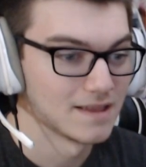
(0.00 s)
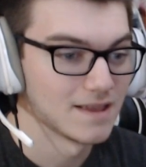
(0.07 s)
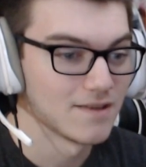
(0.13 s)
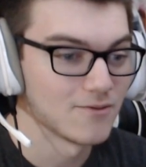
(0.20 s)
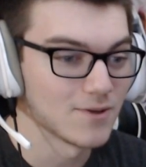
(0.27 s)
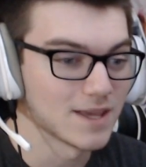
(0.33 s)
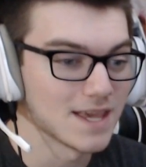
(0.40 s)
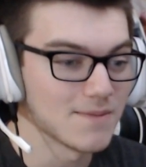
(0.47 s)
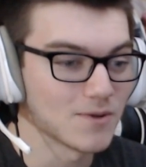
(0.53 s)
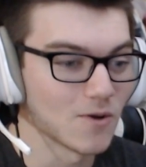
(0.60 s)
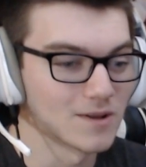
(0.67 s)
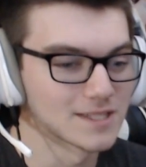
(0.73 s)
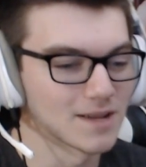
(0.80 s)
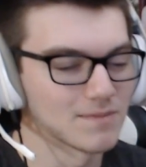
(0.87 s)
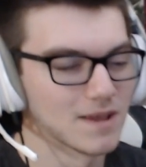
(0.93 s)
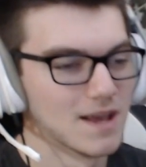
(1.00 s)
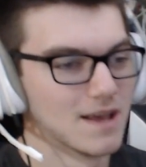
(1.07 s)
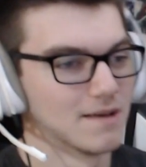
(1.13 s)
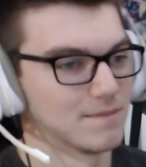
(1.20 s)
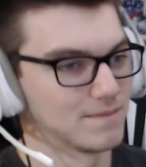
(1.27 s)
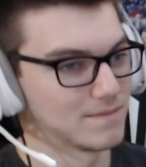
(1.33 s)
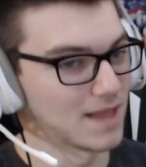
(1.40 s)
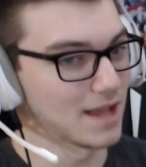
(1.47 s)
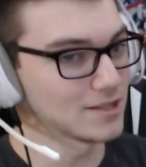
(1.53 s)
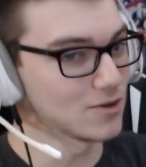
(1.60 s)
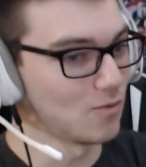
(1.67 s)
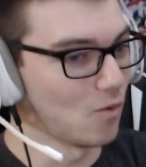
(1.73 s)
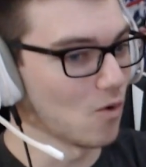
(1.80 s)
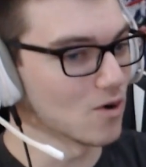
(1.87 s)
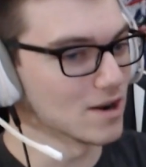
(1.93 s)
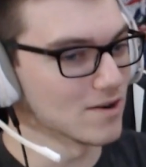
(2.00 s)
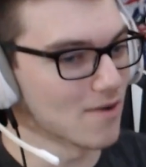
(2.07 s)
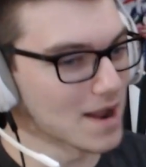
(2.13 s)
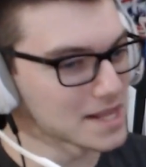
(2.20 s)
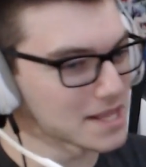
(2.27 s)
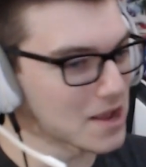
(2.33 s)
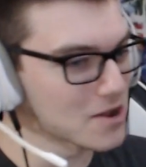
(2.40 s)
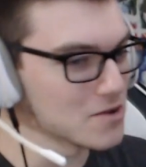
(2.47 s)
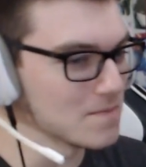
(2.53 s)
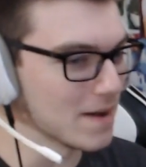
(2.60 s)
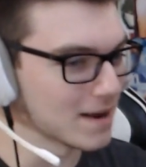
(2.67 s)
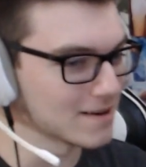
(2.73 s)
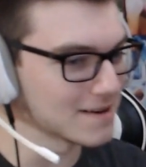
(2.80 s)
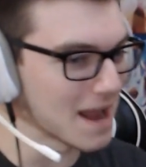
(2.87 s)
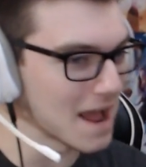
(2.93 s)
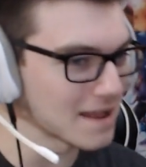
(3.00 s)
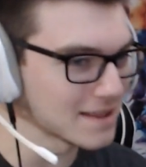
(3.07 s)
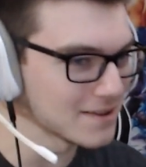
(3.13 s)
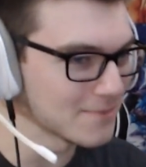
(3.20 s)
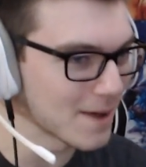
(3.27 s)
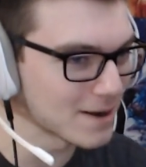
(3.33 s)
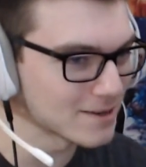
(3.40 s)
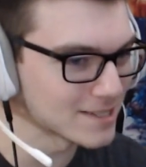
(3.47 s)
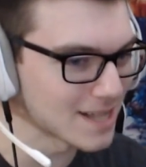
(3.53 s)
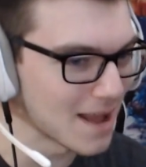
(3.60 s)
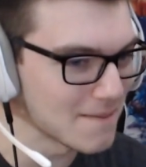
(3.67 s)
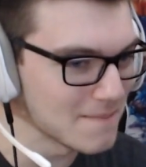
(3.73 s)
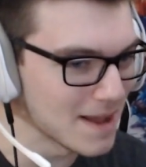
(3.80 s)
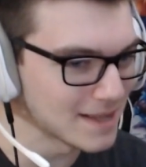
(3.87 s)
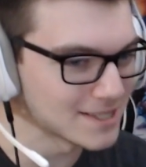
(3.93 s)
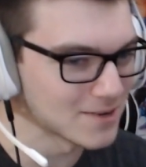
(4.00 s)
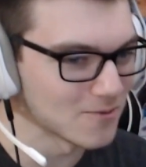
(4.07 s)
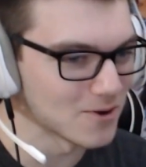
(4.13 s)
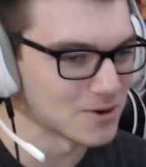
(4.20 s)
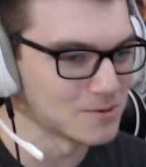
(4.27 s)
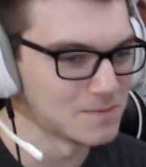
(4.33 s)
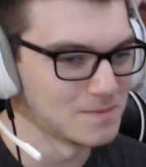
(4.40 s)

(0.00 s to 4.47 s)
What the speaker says: We keep going some. That's a warning right there! You better stop messing with him!